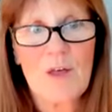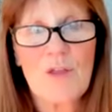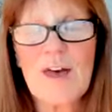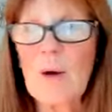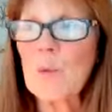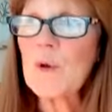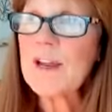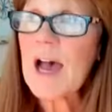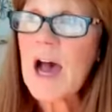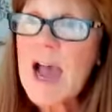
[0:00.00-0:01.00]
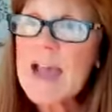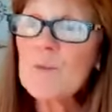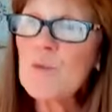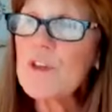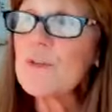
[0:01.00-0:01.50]
that when I
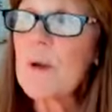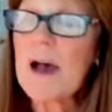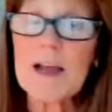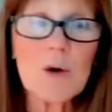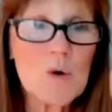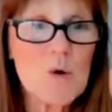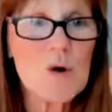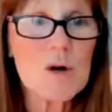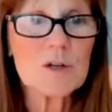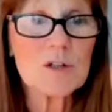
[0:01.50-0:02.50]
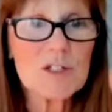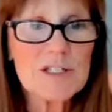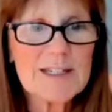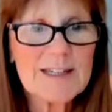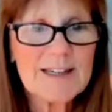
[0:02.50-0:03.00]
am with my
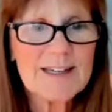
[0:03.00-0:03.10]
horse,